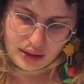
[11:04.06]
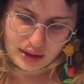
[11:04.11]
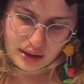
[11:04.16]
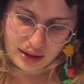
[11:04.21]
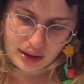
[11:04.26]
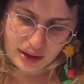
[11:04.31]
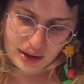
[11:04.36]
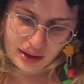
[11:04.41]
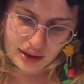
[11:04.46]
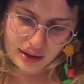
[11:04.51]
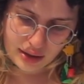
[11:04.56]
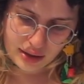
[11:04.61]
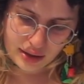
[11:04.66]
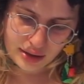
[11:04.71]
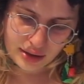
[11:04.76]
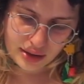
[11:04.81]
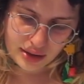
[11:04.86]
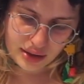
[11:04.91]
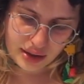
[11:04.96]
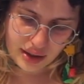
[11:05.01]

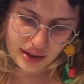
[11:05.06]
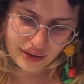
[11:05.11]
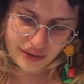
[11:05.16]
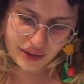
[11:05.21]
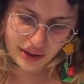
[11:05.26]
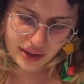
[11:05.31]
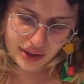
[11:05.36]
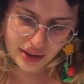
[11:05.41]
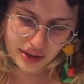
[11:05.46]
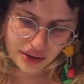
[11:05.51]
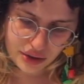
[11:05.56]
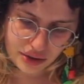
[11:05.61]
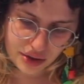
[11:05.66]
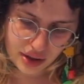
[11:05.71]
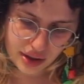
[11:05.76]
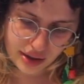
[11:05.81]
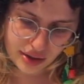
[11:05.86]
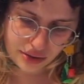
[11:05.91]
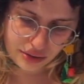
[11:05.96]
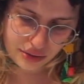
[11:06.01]
And I find these
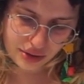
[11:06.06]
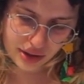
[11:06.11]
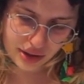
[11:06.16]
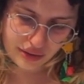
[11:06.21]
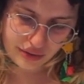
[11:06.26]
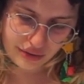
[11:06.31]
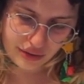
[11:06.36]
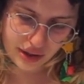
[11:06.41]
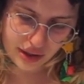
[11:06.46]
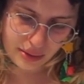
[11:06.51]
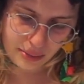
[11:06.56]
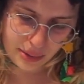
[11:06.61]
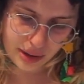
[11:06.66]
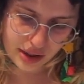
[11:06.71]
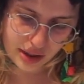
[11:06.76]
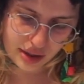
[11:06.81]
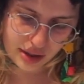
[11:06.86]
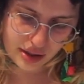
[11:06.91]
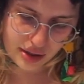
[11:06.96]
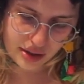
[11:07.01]
drawings really fun
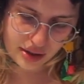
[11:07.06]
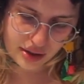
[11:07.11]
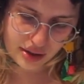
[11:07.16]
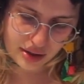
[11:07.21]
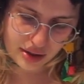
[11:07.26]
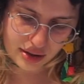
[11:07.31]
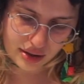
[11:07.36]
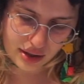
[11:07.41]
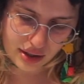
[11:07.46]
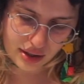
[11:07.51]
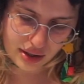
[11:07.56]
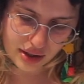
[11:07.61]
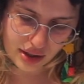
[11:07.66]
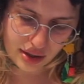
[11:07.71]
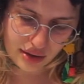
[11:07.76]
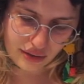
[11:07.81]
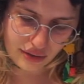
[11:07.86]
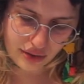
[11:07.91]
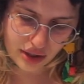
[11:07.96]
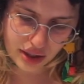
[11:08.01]
because it's
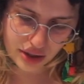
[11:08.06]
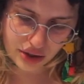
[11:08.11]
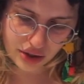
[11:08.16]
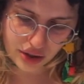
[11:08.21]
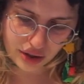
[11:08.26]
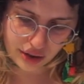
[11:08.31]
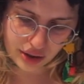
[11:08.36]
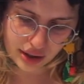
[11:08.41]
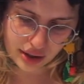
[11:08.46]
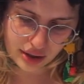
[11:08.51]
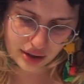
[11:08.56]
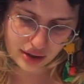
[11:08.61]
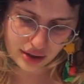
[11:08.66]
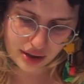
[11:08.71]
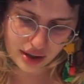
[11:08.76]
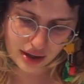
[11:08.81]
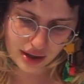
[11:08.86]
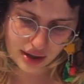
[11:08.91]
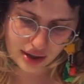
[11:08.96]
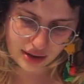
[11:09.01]
kind of like showing us
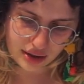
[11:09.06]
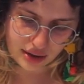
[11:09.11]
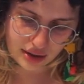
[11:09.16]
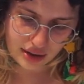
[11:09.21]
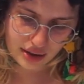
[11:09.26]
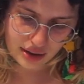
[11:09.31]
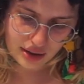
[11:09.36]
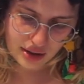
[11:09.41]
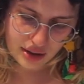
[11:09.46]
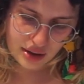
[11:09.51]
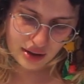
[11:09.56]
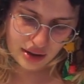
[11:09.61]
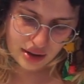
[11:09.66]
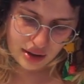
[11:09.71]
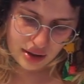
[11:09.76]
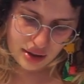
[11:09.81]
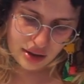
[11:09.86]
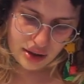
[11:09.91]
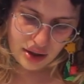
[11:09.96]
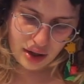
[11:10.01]
that
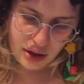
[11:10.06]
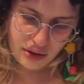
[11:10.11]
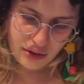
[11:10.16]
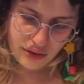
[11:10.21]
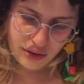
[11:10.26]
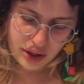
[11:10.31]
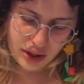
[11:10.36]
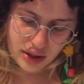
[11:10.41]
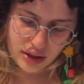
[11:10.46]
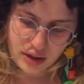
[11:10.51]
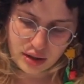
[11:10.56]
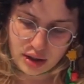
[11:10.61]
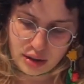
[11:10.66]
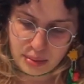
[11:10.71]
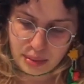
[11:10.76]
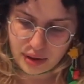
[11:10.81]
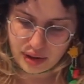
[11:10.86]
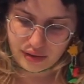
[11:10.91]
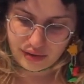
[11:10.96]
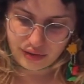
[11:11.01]
none of us are
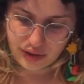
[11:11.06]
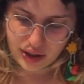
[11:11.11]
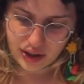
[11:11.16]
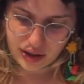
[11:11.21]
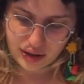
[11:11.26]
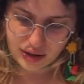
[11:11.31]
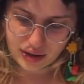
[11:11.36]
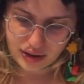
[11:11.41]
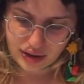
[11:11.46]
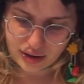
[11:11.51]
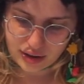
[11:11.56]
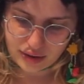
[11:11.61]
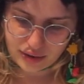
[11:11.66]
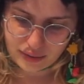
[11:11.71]
perfect.